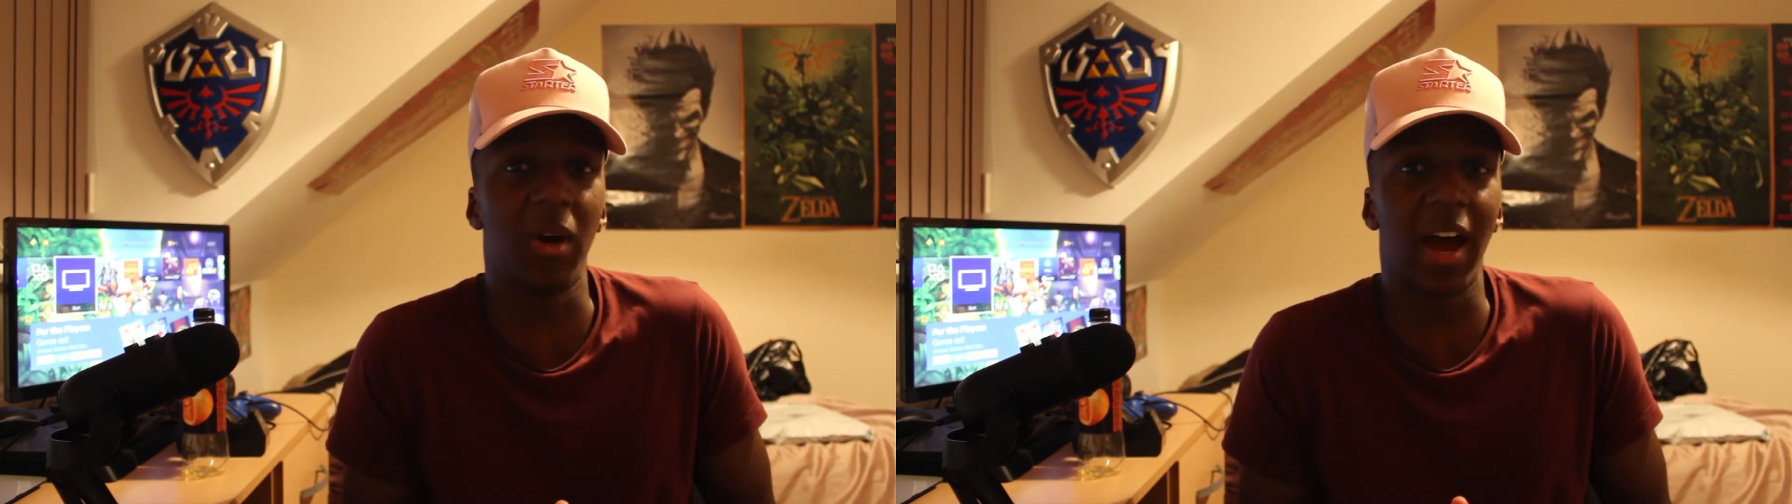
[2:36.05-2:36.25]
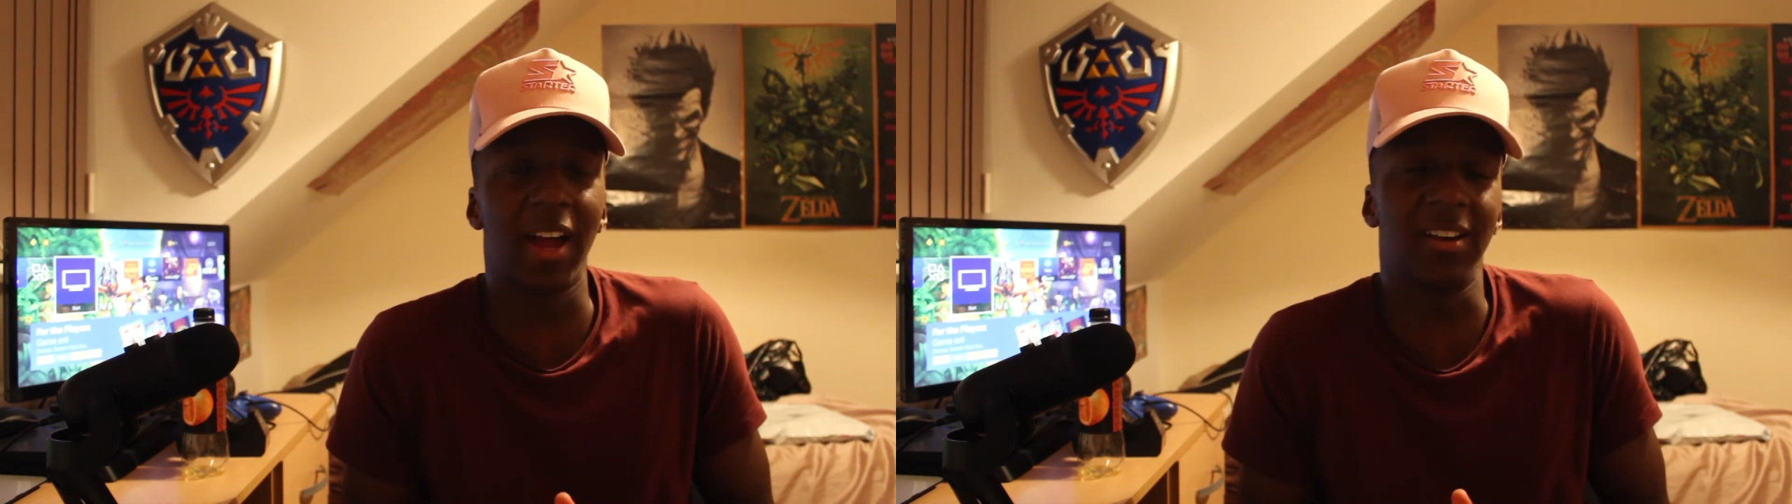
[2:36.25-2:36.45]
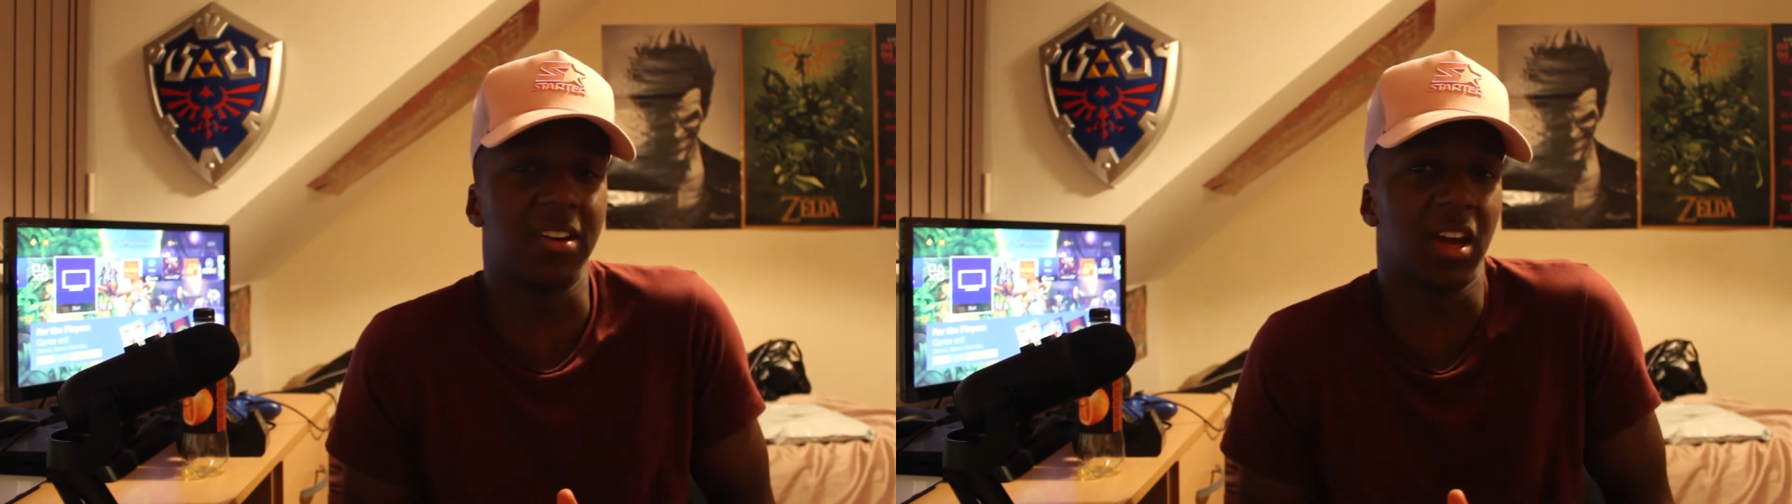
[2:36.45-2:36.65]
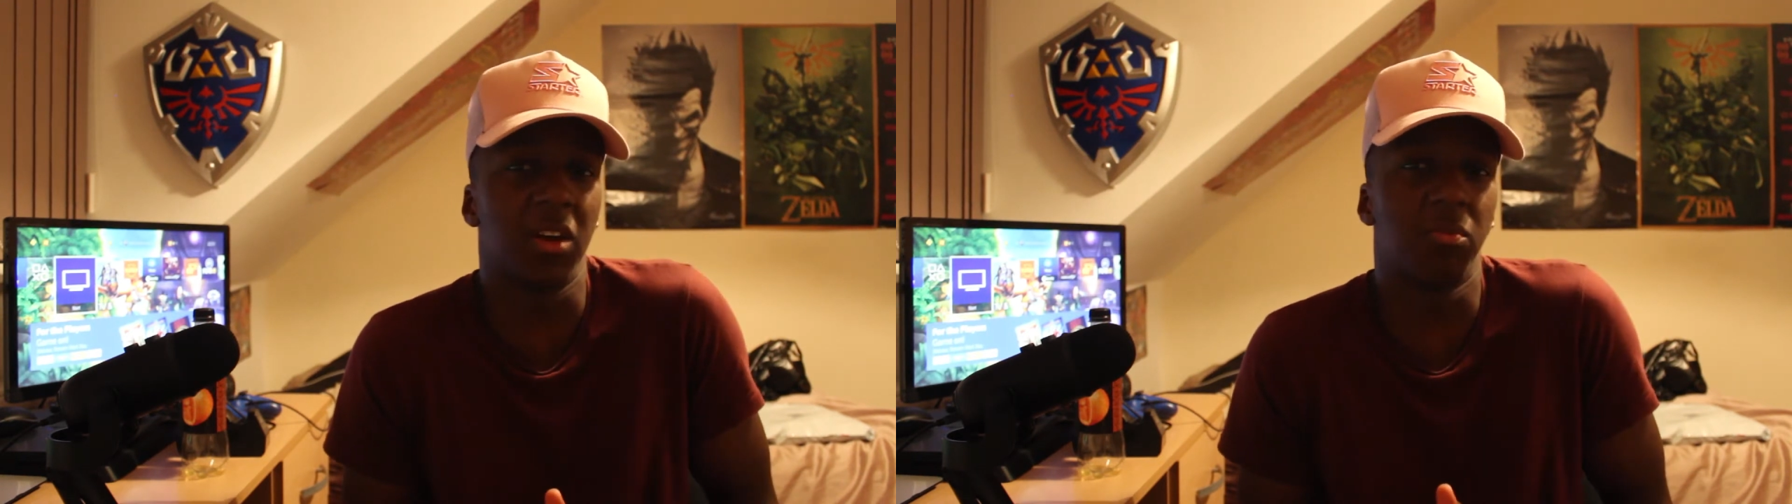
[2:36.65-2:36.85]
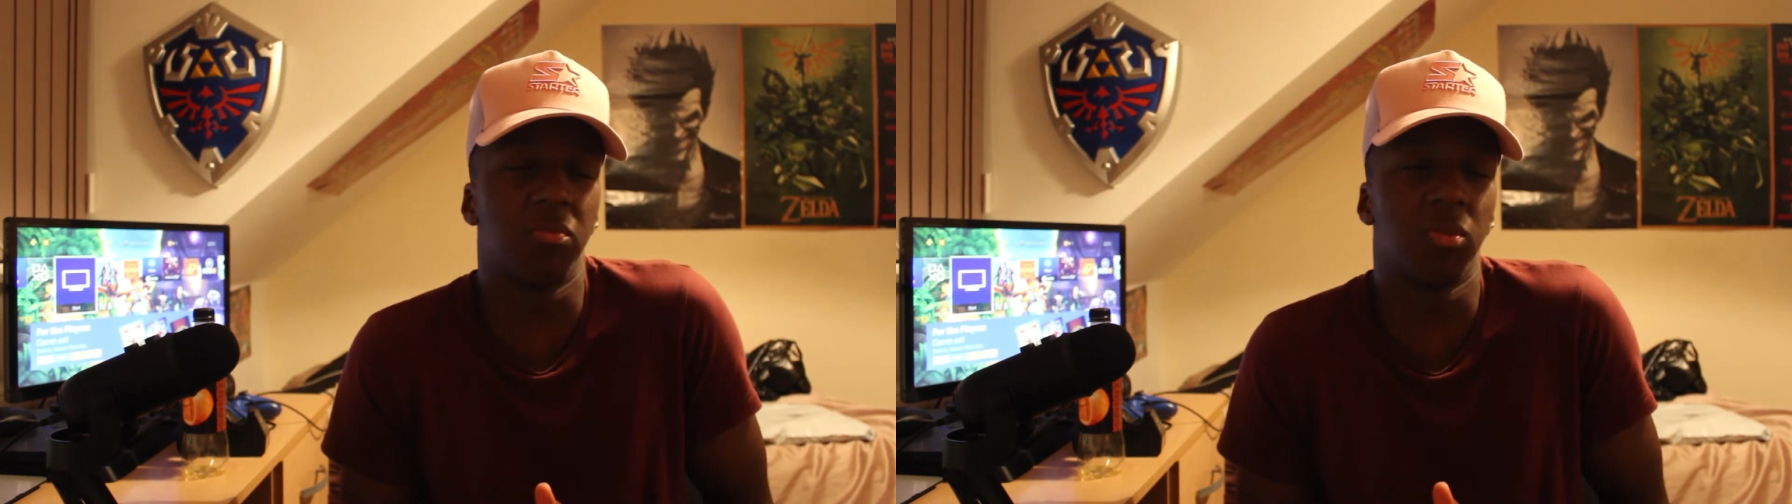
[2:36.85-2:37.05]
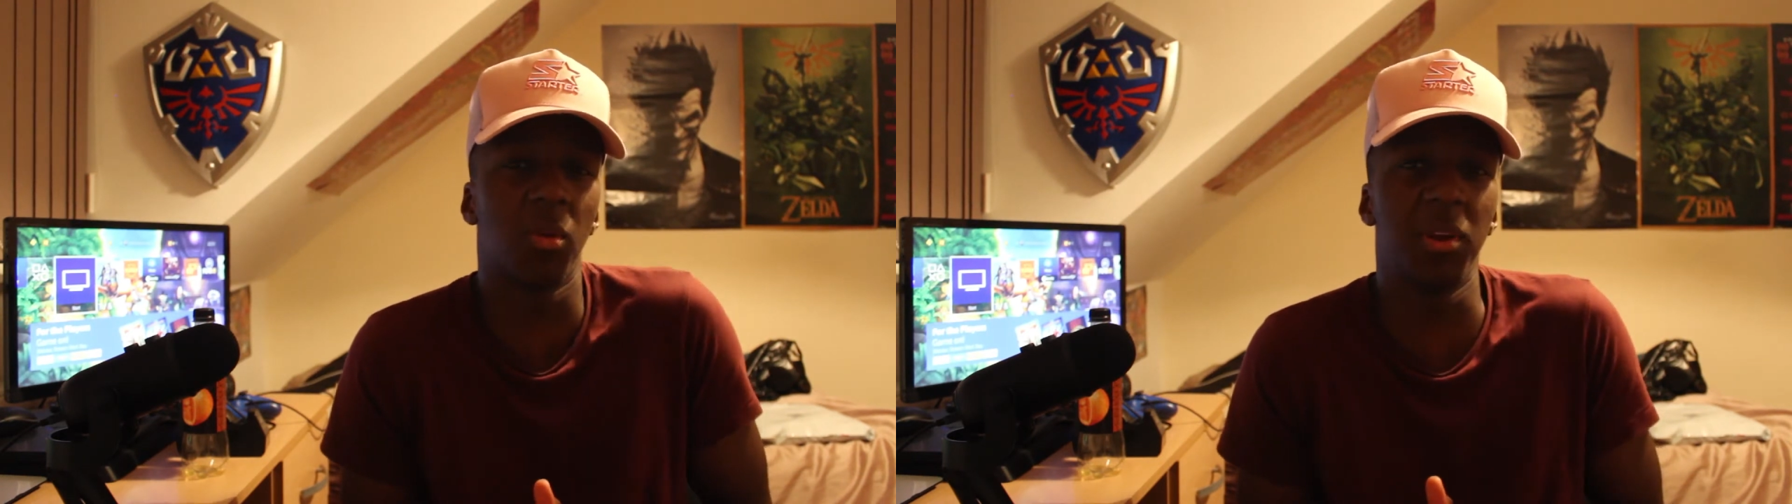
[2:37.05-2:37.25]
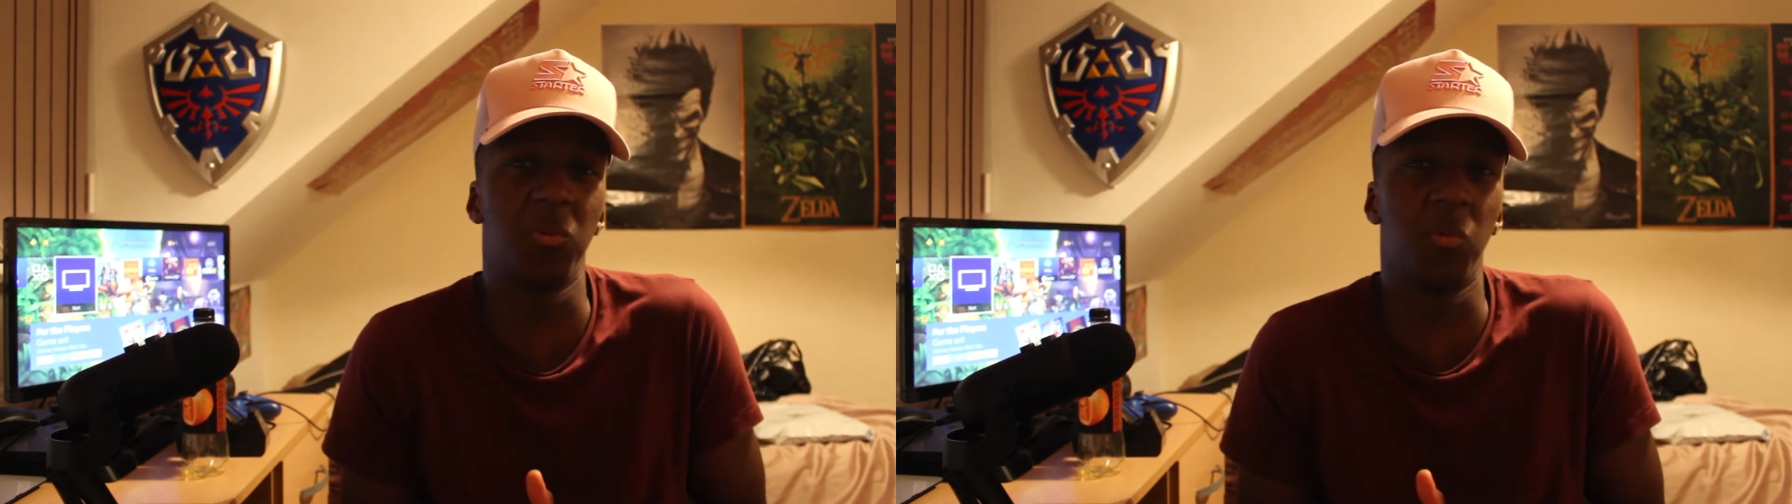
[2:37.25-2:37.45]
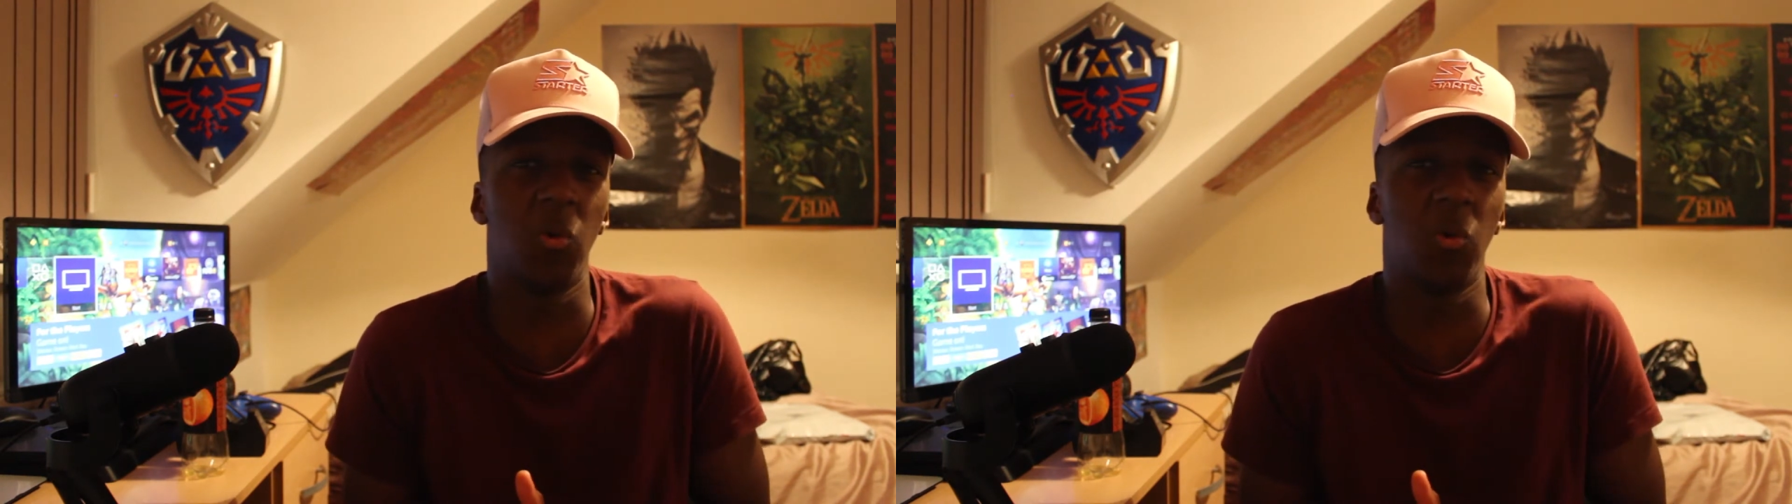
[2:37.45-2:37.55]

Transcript: and I probably